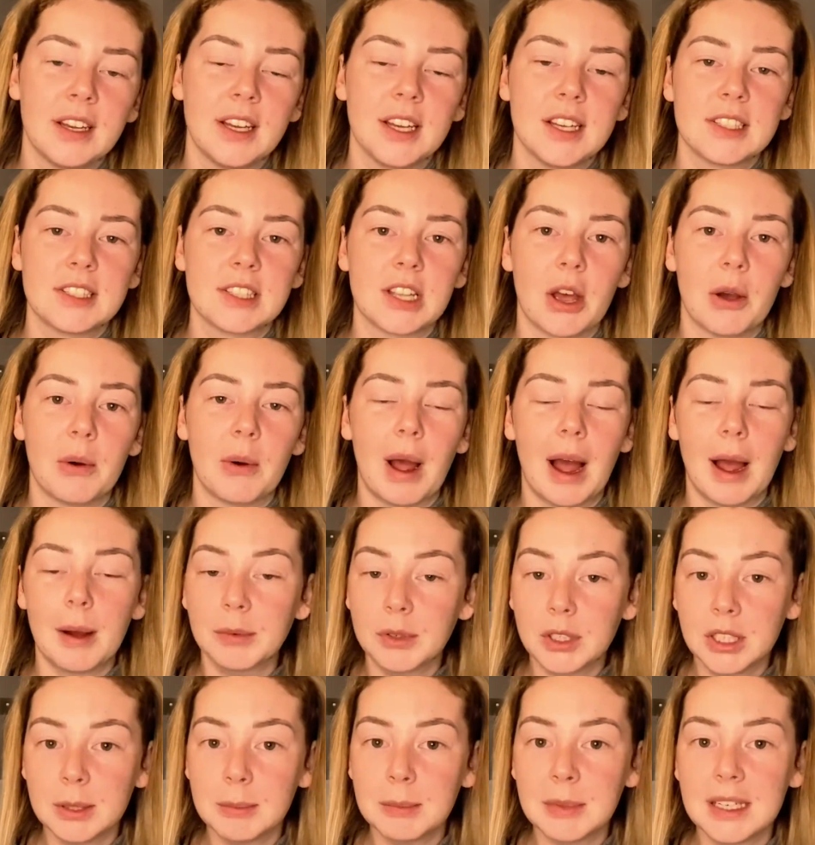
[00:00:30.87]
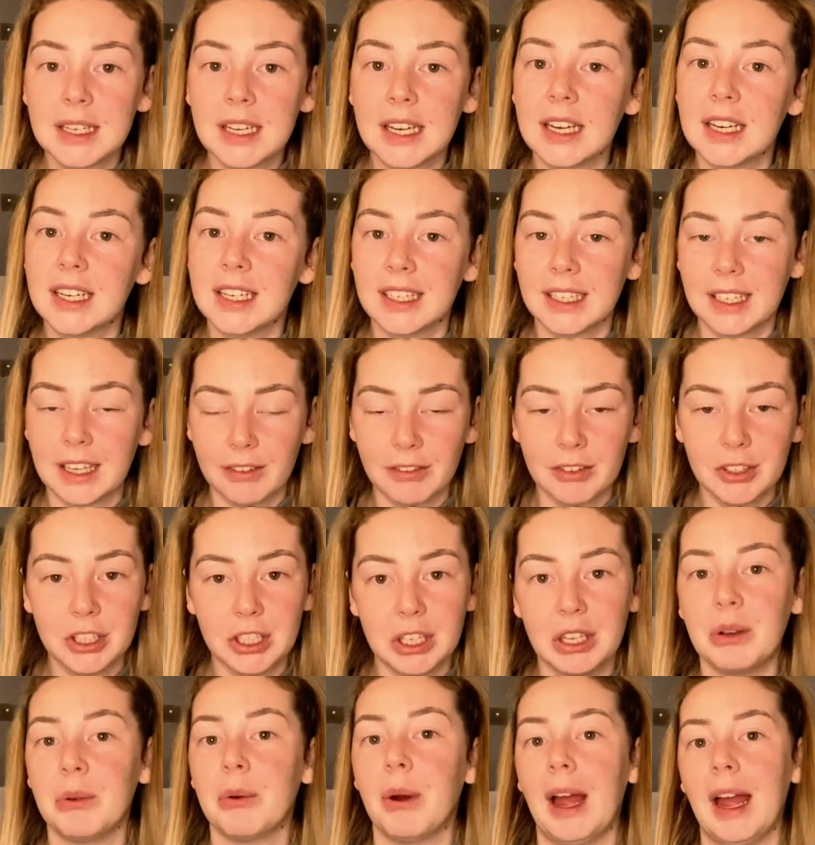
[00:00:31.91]
So I'm going to be giving
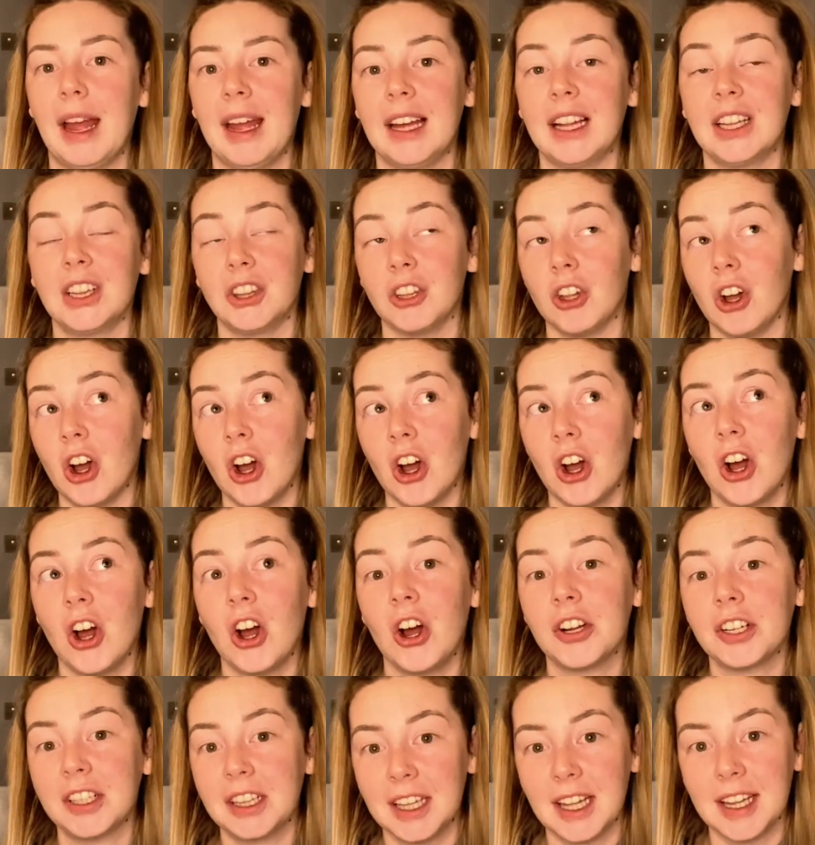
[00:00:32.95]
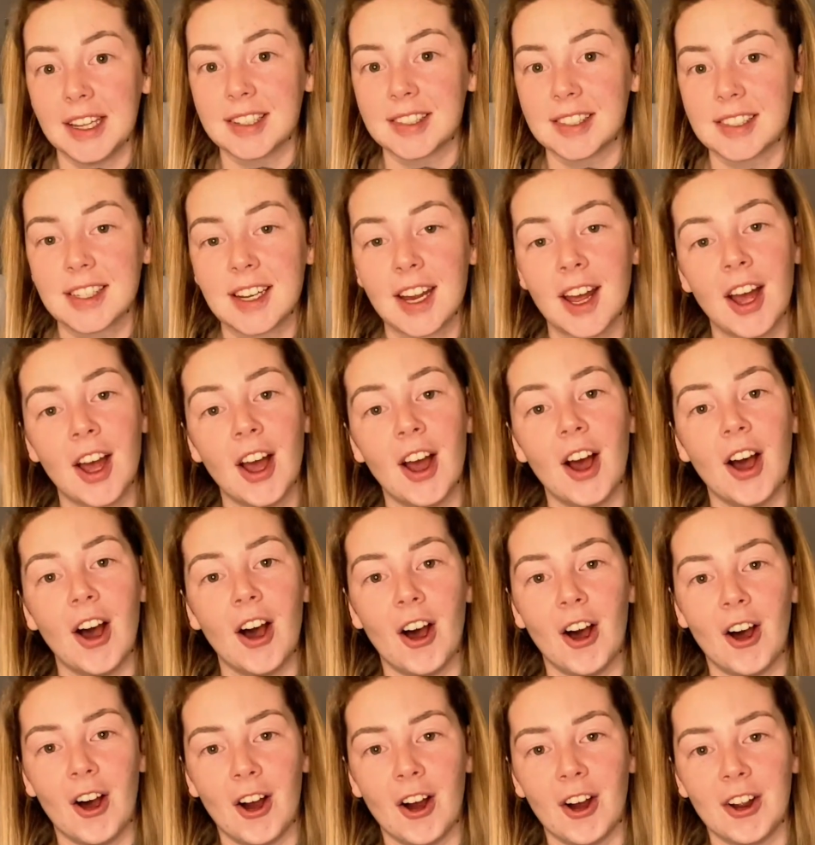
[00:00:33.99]
you a long list
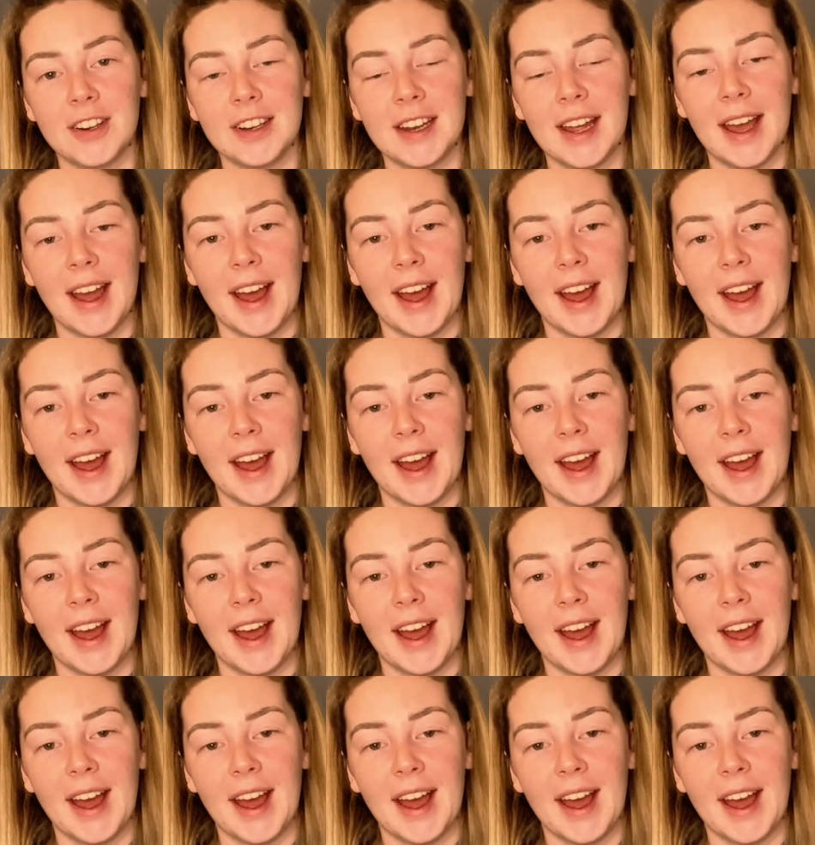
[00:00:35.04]
on